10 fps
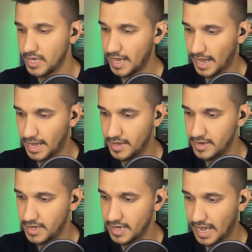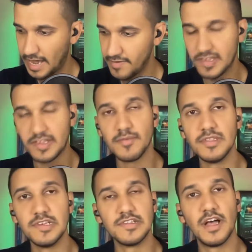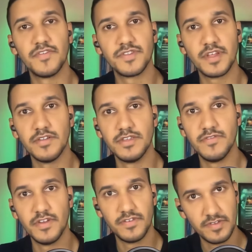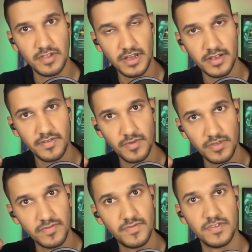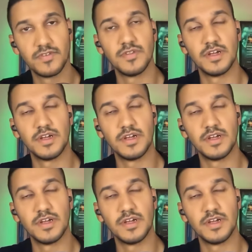And having some of these lifestyle interventions, like whether it's physical